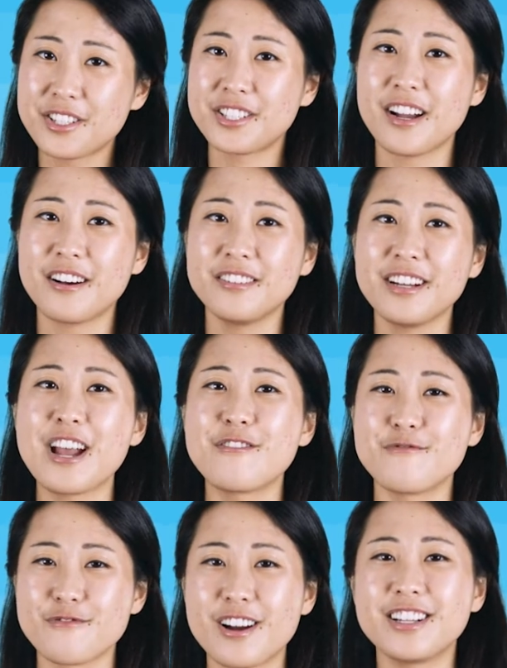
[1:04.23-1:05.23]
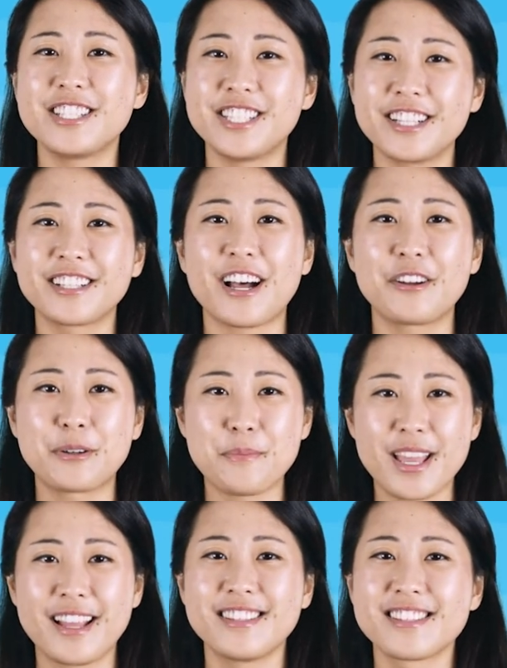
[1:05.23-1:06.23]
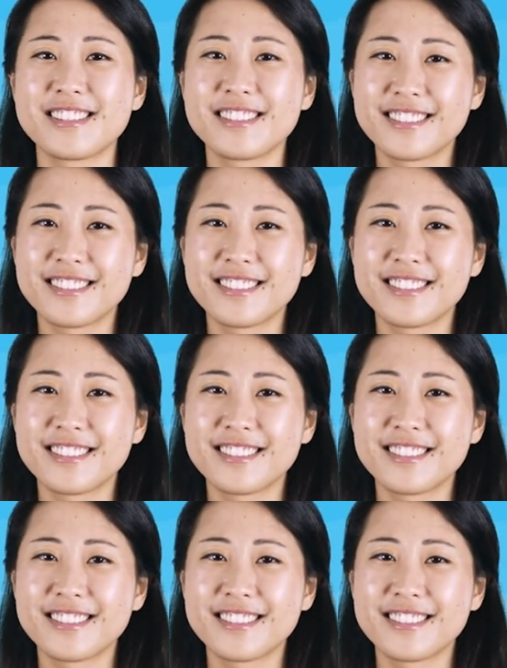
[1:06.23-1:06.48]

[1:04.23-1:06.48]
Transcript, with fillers: Shell and run gcloud commands.